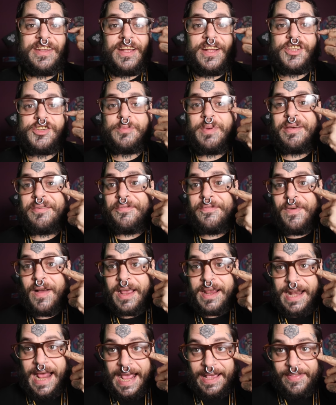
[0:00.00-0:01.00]
touch my
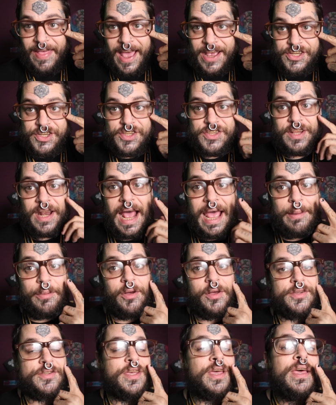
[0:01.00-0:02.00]
fucking eyelashes and
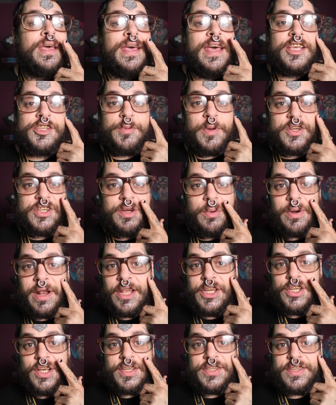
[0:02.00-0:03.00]
eyeballs. Especially when I
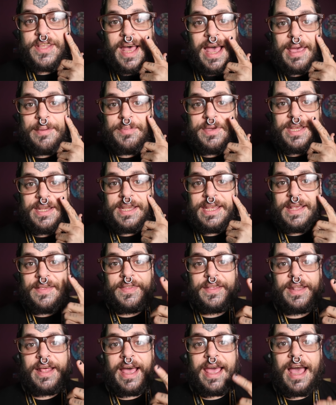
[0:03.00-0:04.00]
adjust the IPD
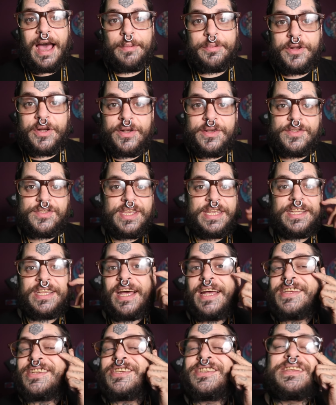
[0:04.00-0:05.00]
and the diopters, it
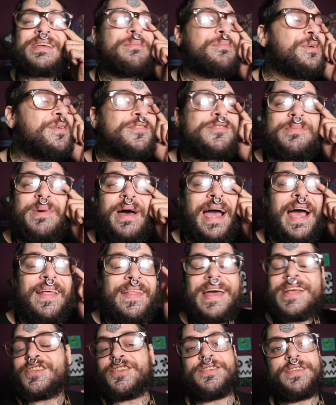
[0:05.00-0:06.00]
touches, it moves my
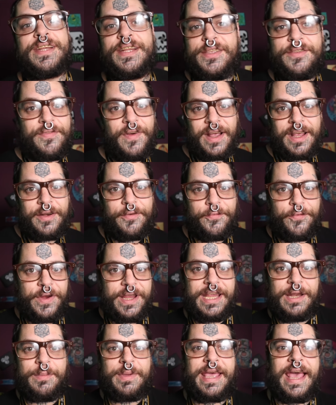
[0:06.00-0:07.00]
eyelashes and it's fucking
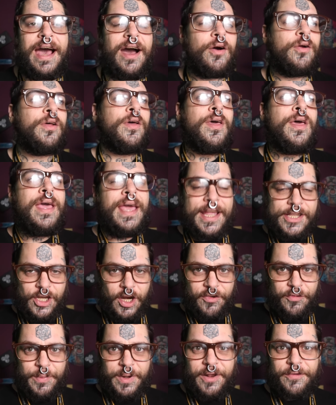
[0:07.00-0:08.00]
freaking me out. It's
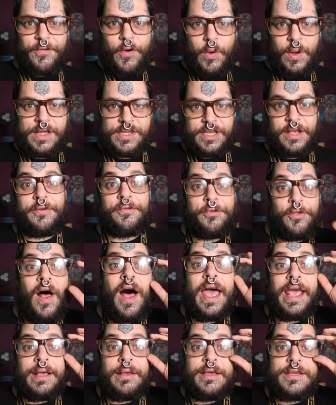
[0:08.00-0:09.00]
hard for me to focus on
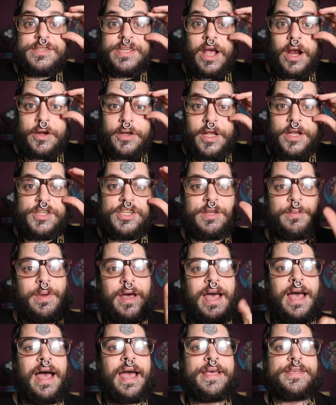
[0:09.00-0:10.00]
flying because they are touching my
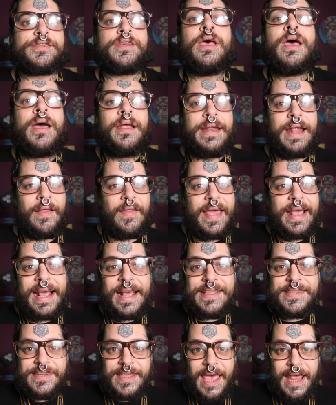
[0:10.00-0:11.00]
eyes. Now, like
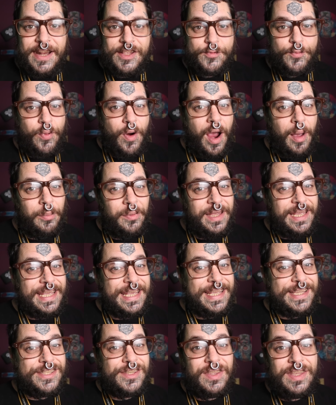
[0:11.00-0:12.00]
I said, it's probably
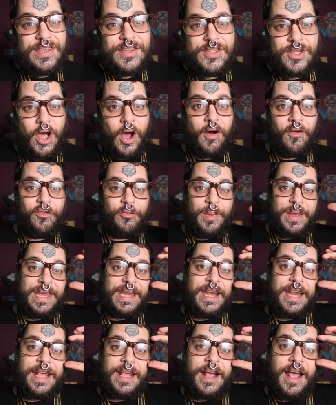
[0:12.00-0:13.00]
easily solved by
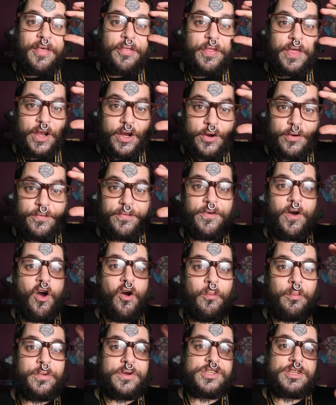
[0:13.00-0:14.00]
getting a thicker
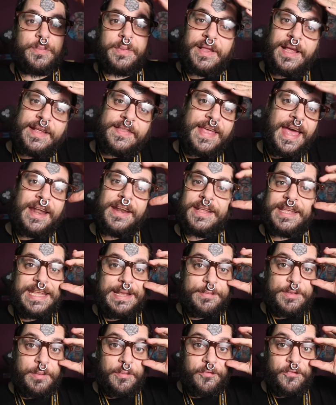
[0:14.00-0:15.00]
foam or something like that to
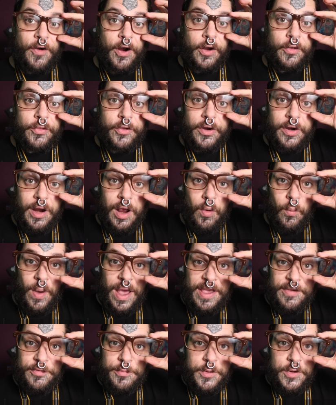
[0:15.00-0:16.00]
keep them farther farther
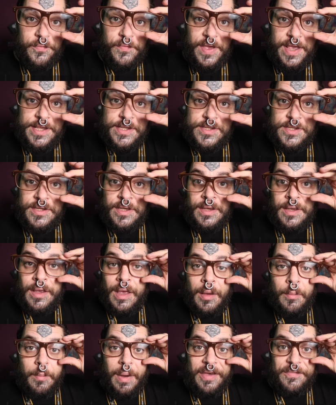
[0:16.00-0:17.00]
away from your face,
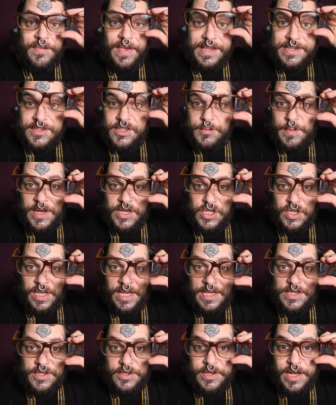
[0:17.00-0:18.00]
my face especially
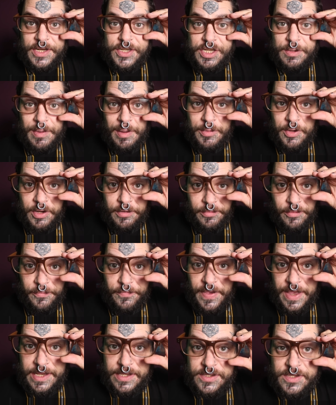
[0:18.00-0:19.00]
because they're touching my beautiful
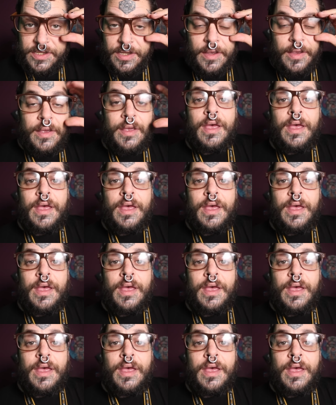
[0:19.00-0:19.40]
face,